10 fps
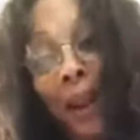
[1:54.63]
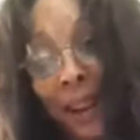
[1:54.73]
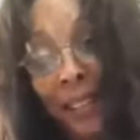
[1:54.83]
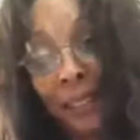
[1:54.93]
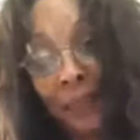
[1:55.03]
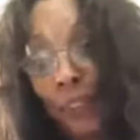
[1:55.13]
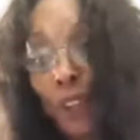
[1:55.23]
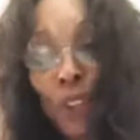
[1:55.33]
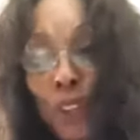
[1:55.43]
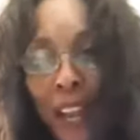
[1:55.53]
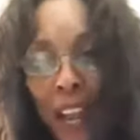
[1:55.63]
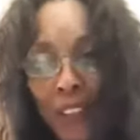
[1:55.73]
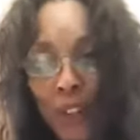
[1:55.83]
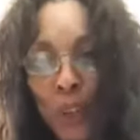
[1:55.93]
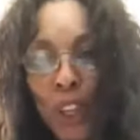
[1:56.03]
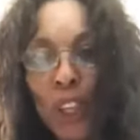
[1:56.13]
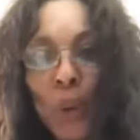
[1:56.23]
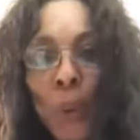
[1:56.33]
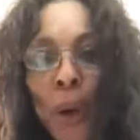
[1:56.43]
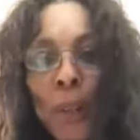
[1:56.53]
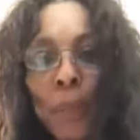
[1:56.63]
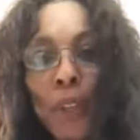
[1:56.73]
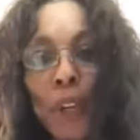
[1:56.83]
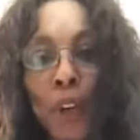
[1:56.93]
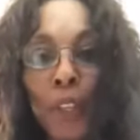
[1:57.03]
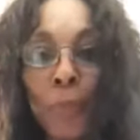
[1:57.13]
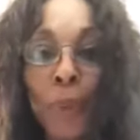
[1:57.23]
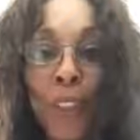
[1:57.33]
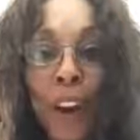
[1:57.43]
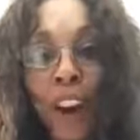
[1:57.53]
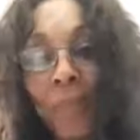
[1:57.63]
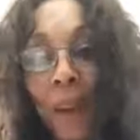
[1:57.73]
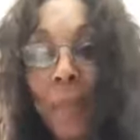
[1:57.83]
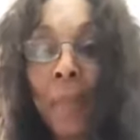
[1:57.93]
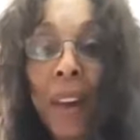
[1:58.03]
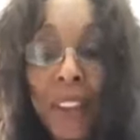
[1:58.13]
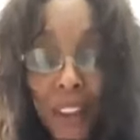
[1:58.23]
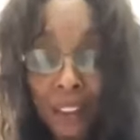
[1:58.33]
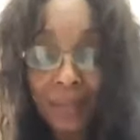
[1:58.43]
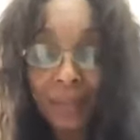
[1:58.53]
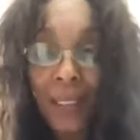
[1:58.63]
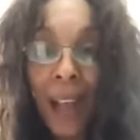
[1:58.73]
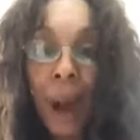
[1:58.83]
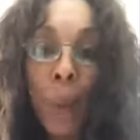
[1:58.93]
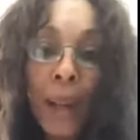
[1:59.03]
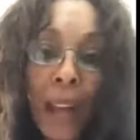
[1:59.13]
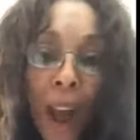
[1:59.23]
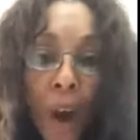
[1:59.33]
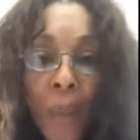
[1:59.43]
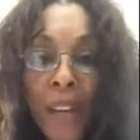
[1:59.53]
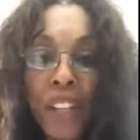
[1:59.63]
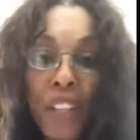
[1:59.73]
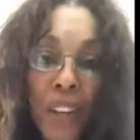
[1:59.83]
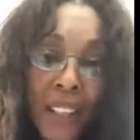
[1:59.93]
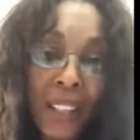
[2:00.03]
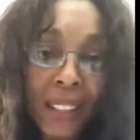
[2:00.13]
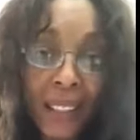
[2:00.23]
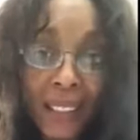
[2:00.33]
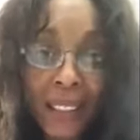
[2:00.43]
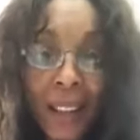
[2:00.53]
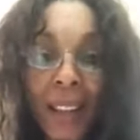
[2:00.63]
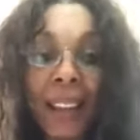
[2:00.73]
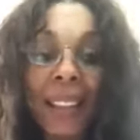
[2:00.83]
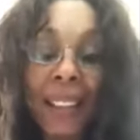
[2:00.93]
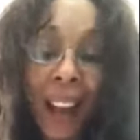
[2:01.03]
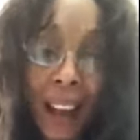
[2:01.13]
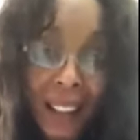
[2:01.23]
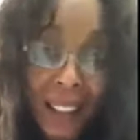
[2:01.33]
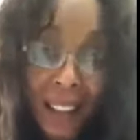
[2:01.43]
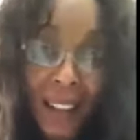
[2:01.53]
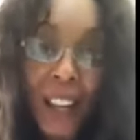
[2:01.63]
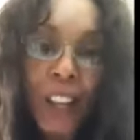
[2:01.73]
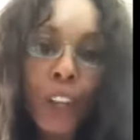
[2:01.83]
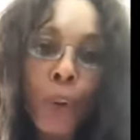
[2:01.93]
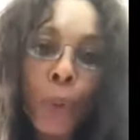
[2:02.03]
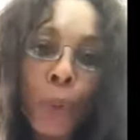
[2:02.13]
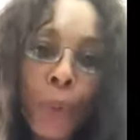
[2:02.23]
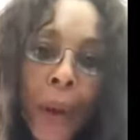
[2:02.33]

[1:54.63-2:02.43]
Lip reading: Right? Shouldn't have to. You were the church brother of my mother. I wonder how many church sister, daughter, you